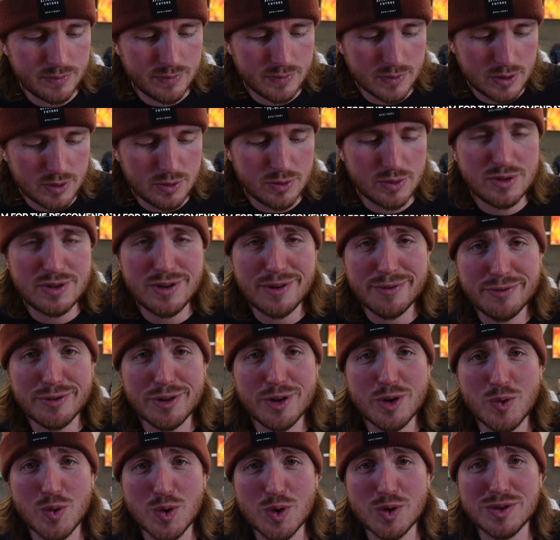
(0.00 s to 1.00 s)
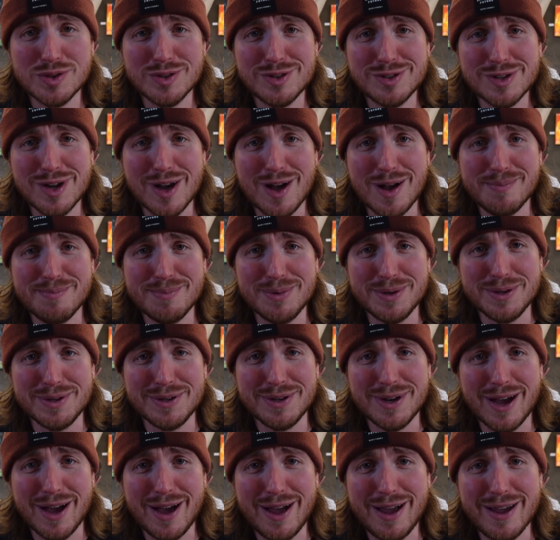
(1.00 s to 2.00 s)
this was definitely a worthy stop,
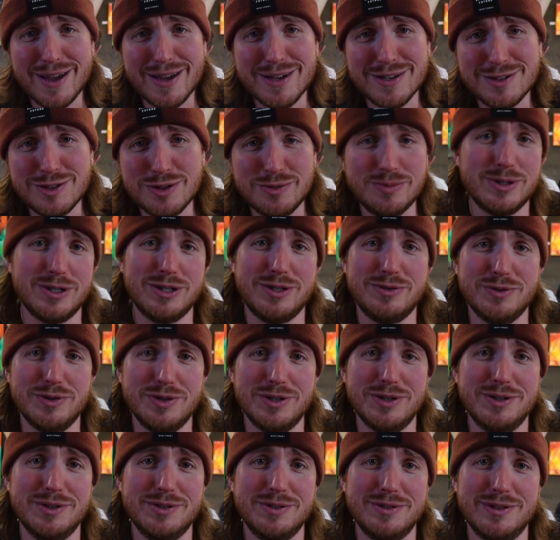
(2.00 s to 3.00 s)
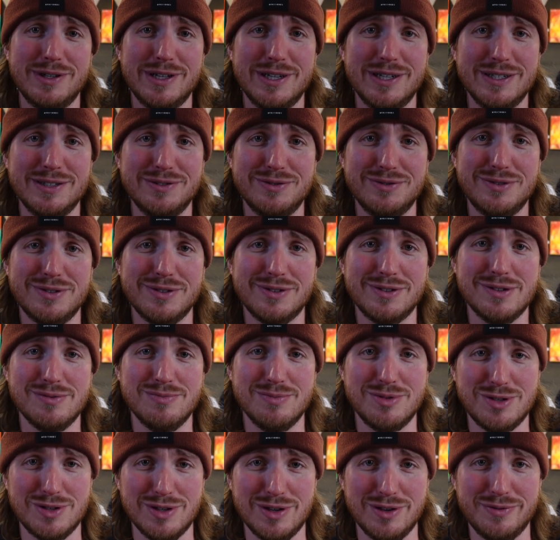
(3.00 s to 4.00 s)
but I ate too much for dinner and
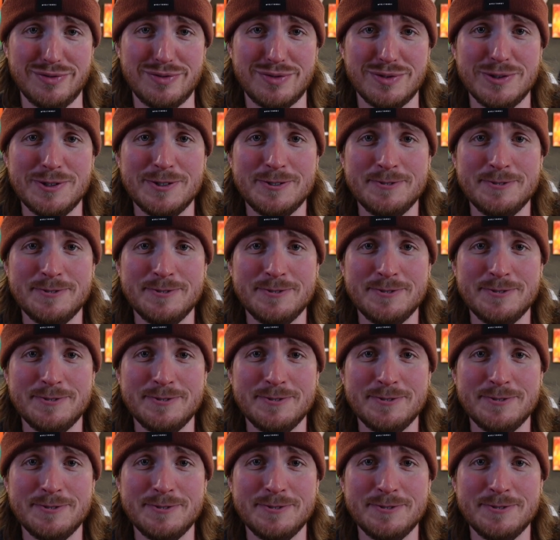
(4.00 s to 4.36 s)
I'm stuffed.